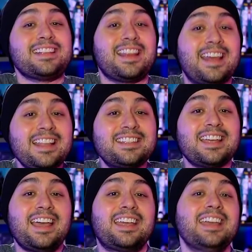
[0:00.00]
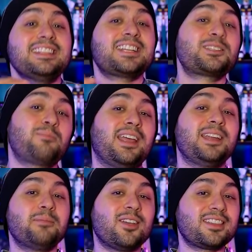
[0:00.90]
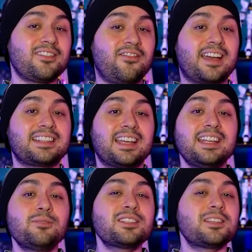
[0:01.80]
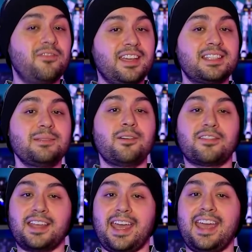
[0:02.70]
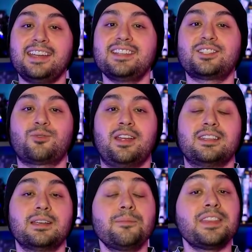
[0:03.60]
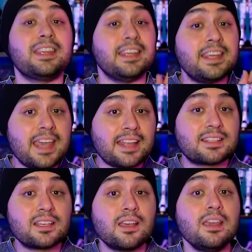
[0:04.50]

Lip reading: That I can't explain beyond the fact that it was a victim of the 80s trend. Yet,